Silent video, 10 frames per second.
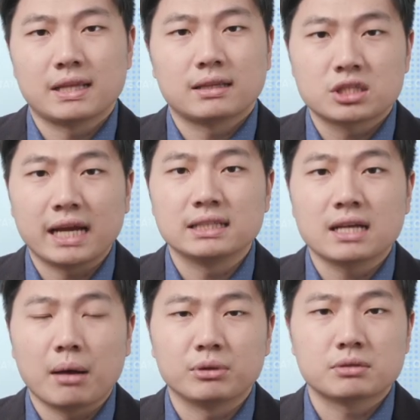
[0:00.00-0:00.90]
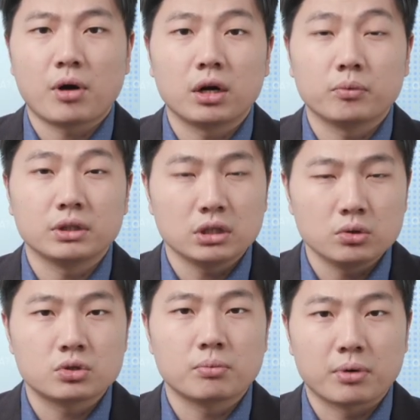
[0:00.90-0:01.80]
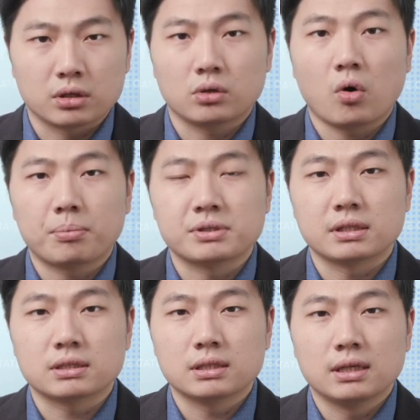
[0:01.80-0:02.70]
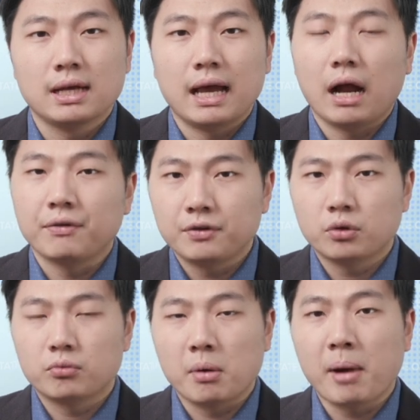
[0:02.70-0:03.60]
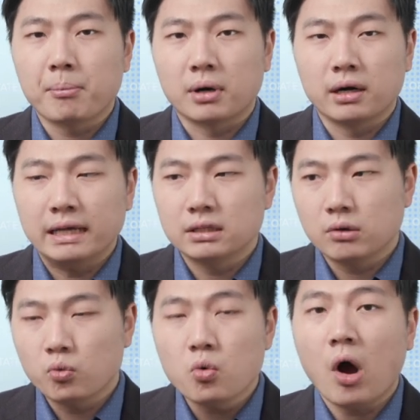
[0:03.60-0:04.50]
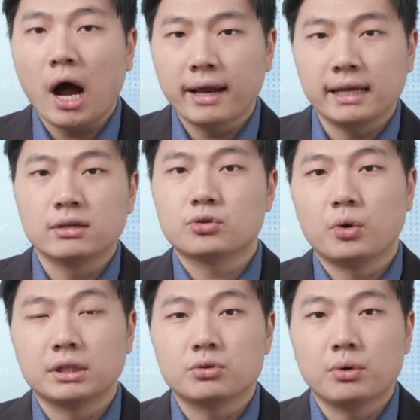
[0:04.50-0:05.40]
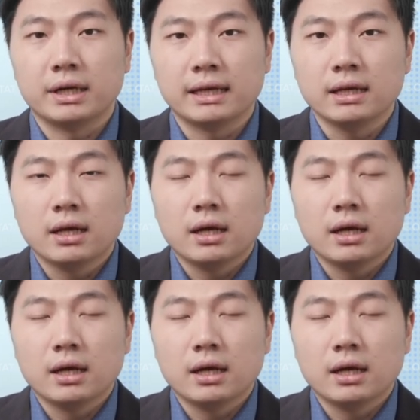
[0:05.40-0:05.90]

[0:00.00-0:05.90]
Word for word: that the Chinese Communist Party would use to burn corpses. Now, if you don't remember, in Wuhan in 2020,